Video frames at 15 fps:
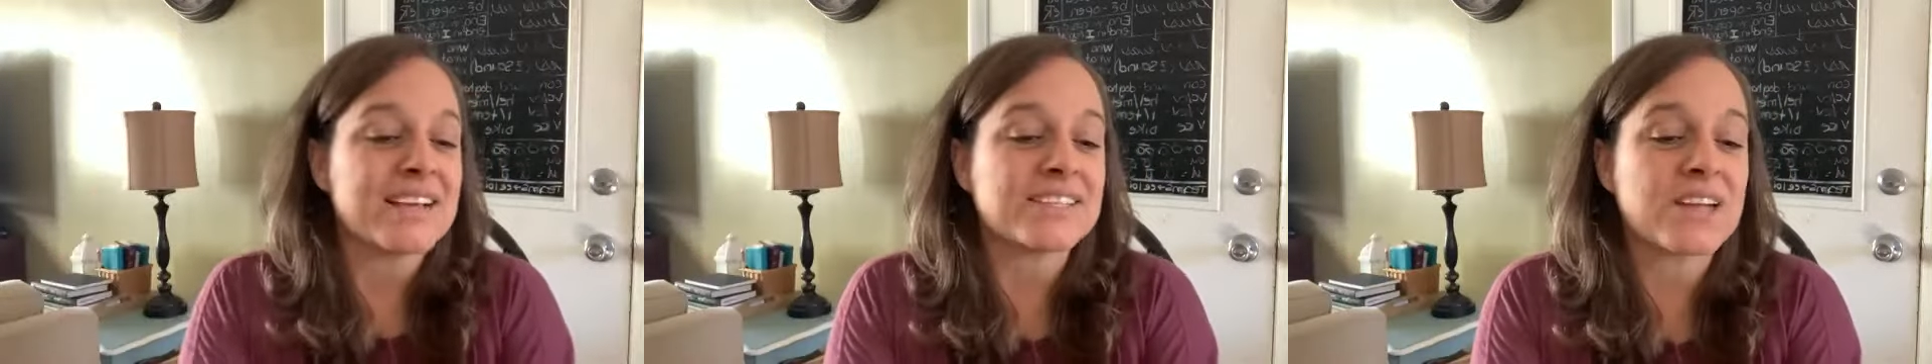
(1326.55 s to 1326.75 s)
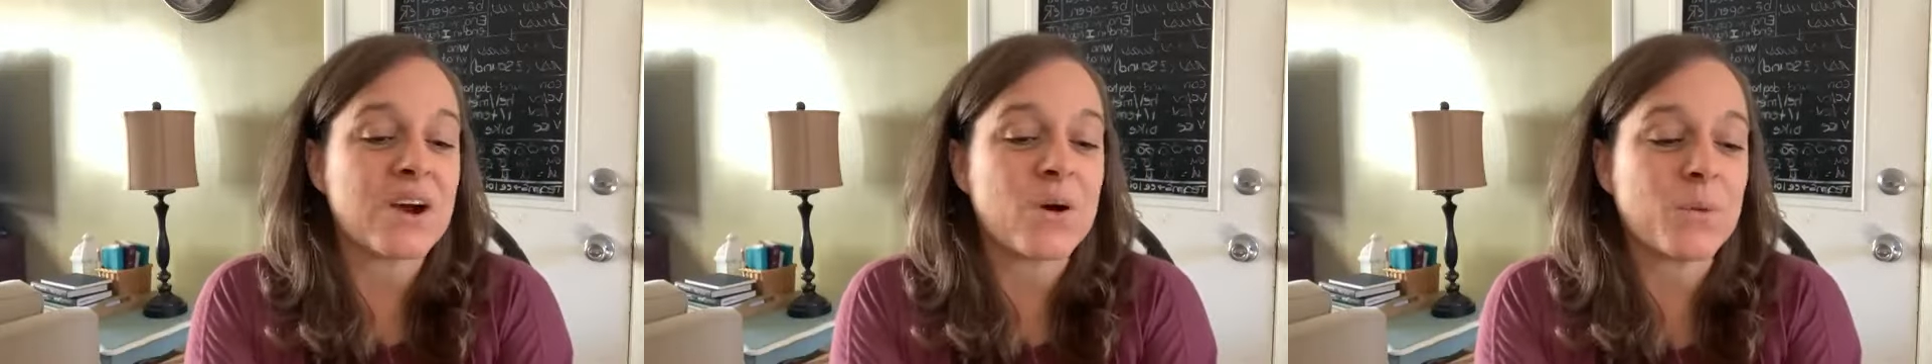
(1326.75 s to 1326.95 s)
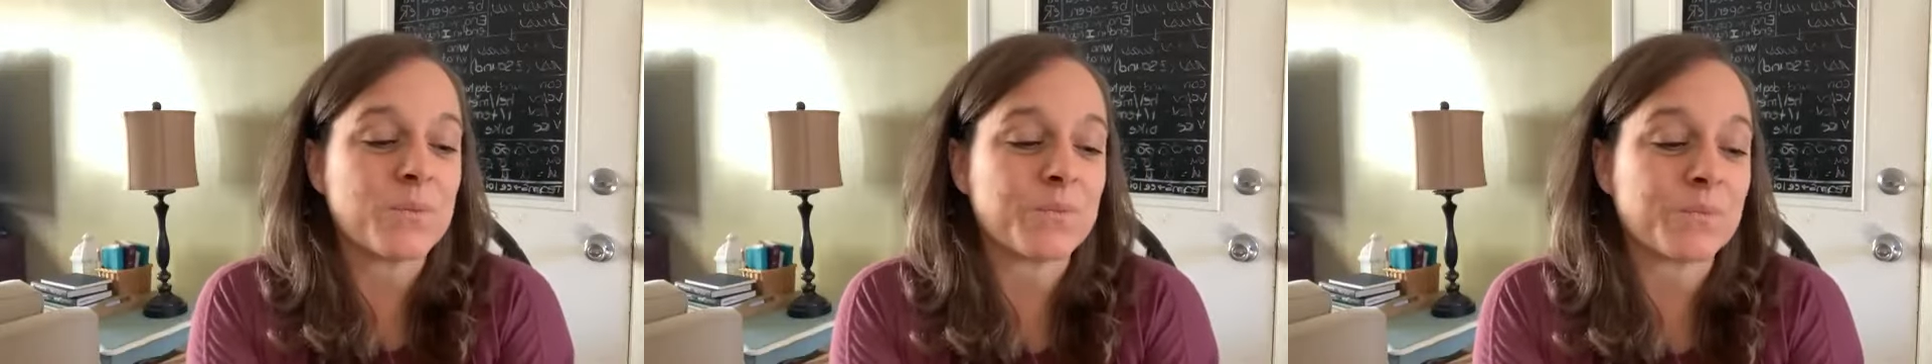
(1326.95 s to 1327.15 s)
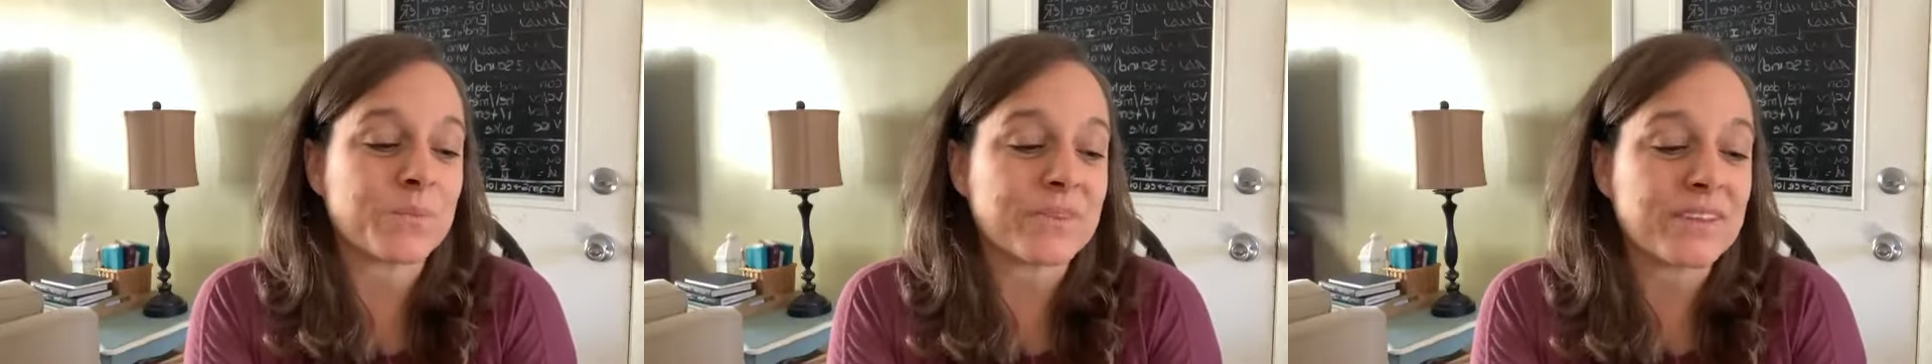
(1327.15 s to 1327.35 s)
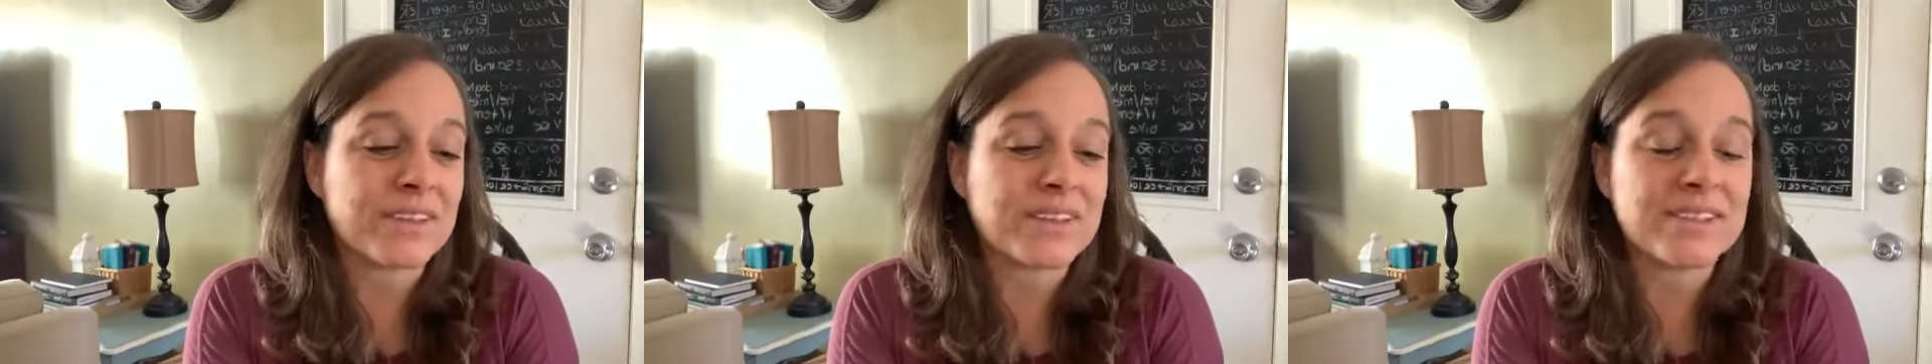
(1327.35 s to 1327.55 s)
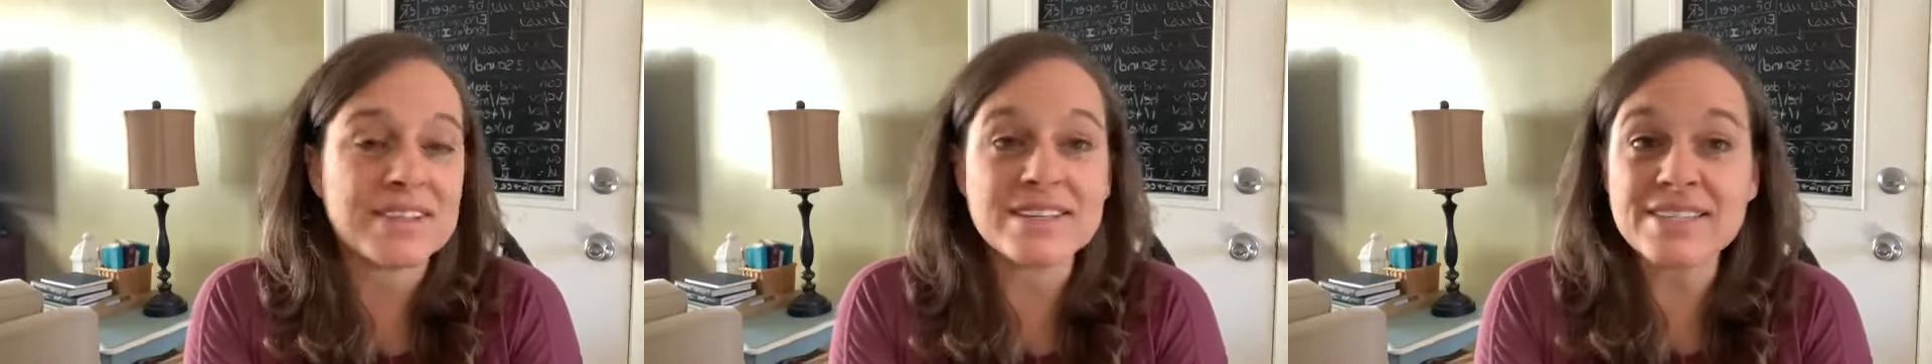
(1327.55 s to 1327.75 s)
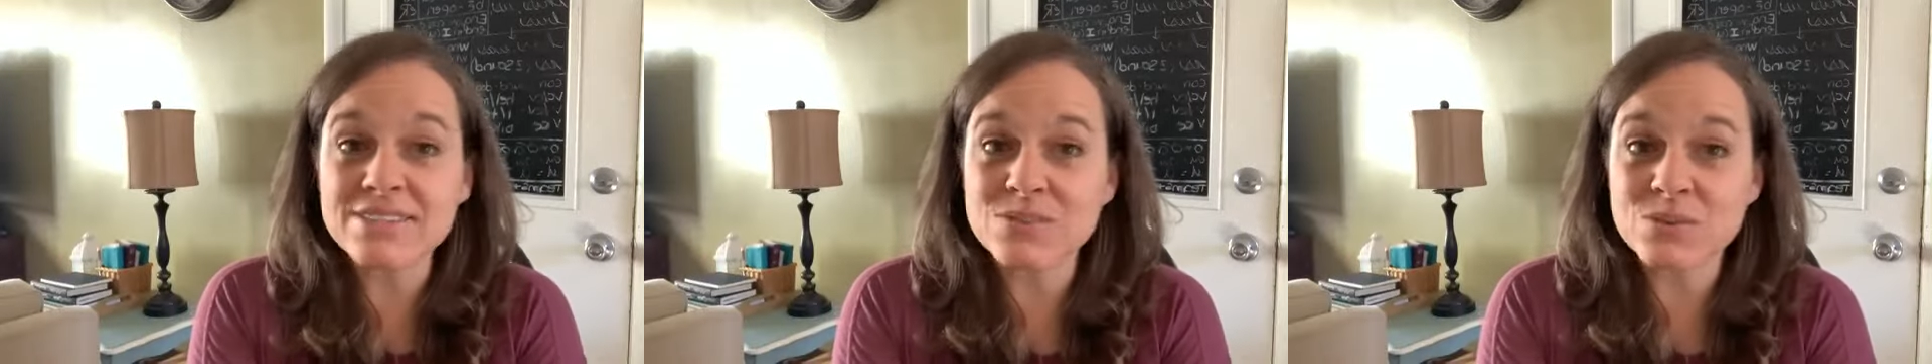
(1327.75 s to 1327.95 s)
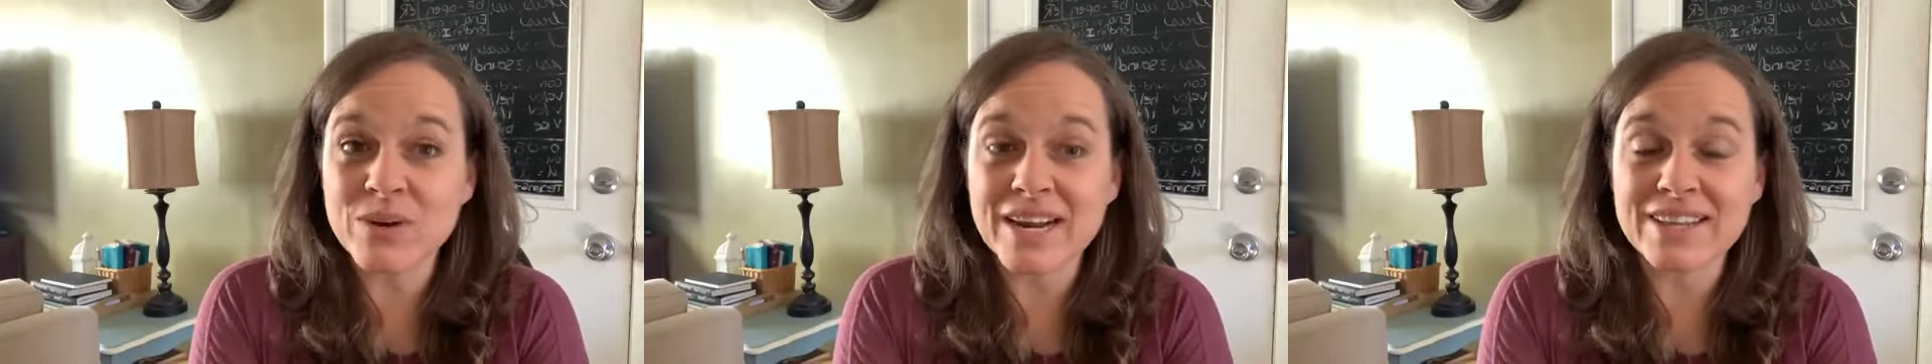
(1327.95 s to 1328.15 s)
So this
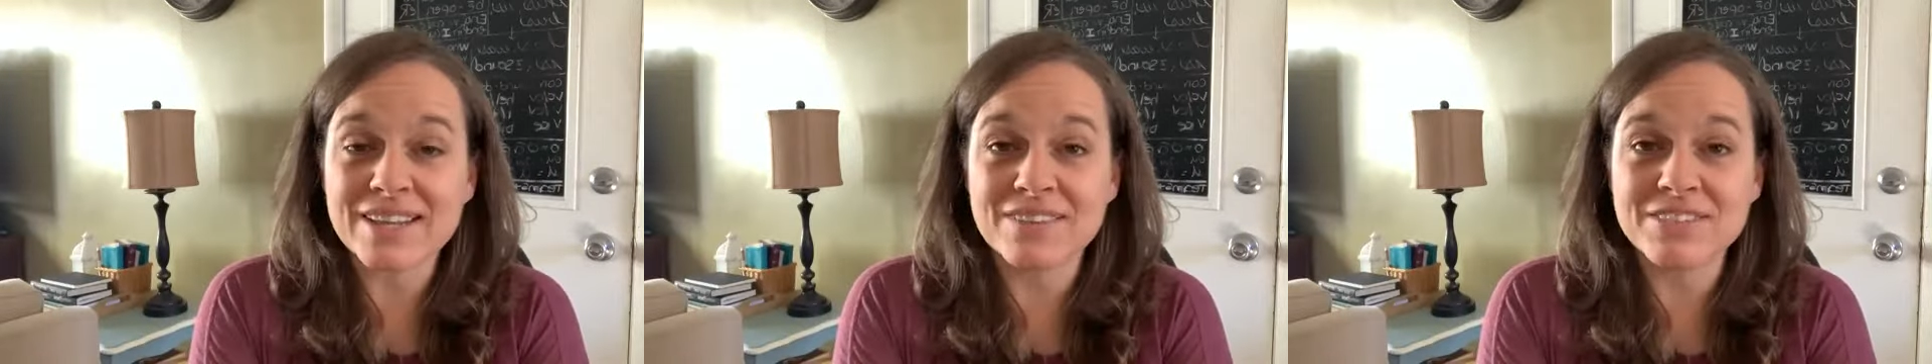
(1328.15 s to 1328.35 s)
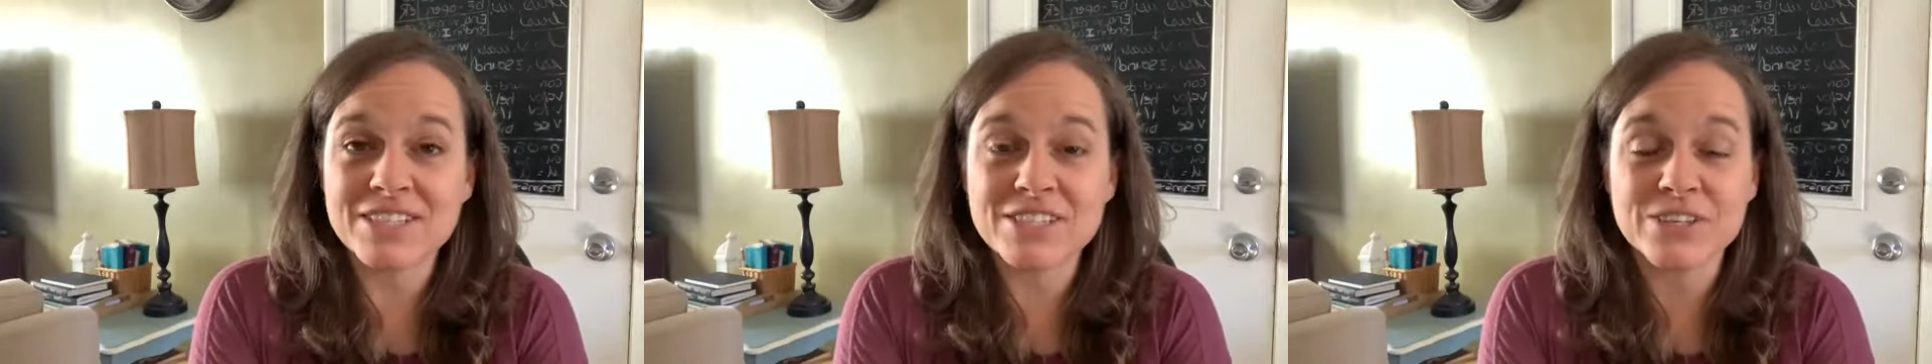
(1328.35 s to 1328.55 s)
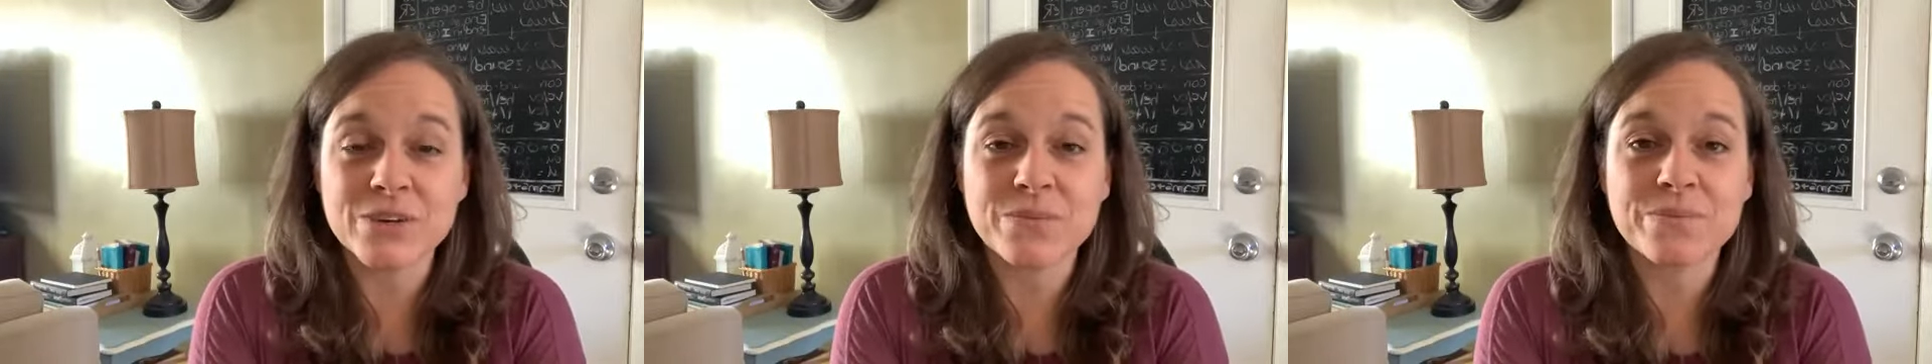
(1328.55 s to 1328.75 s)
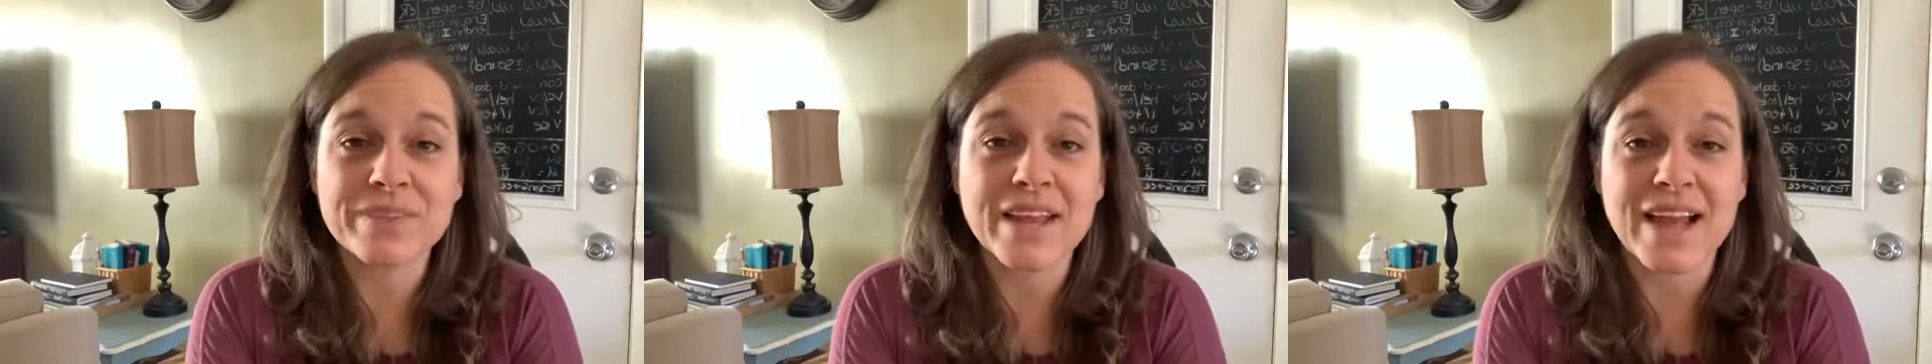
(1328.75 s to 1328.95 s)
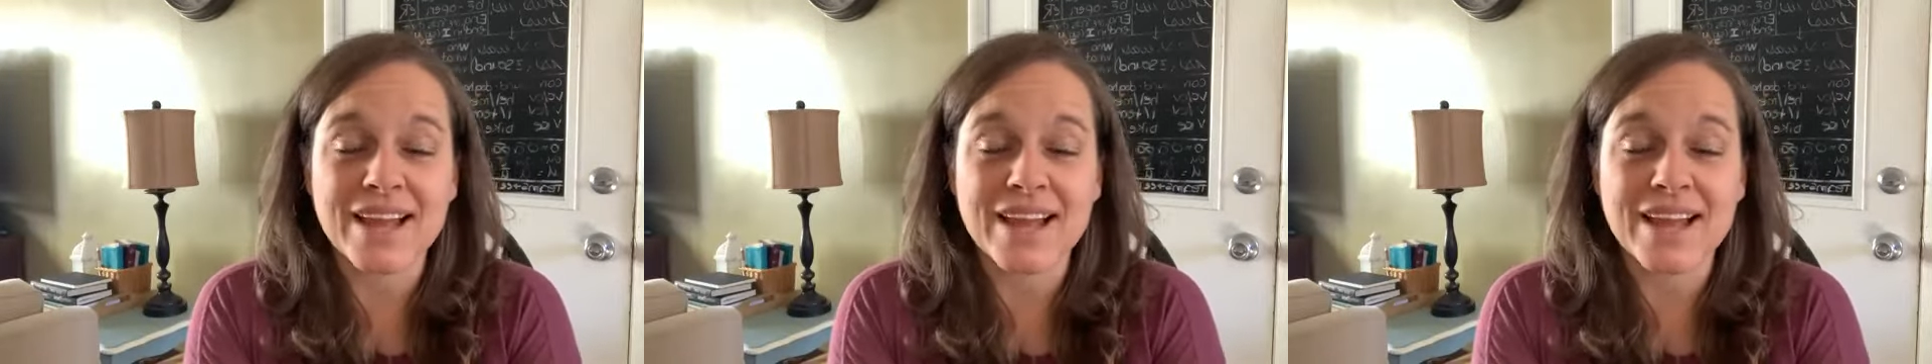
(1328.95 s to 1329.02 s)
is what I love to do.